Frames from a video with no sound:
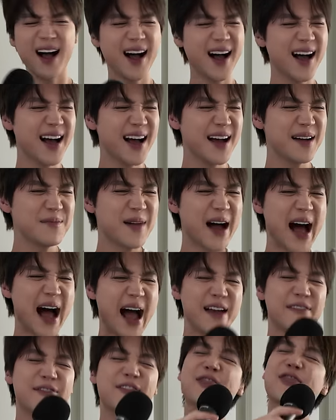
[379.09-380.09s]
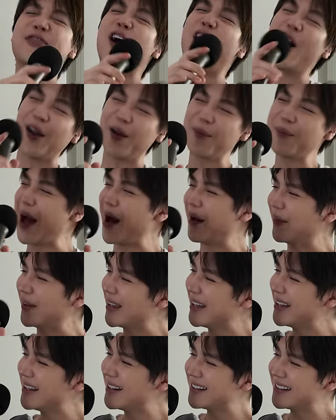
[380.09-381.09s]
Um, I've thought about
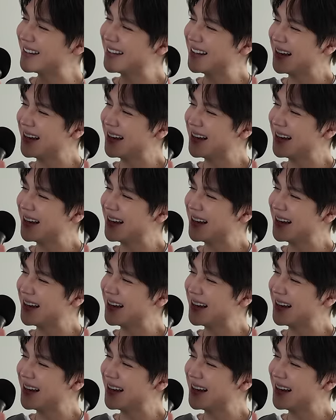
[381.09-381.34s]
it.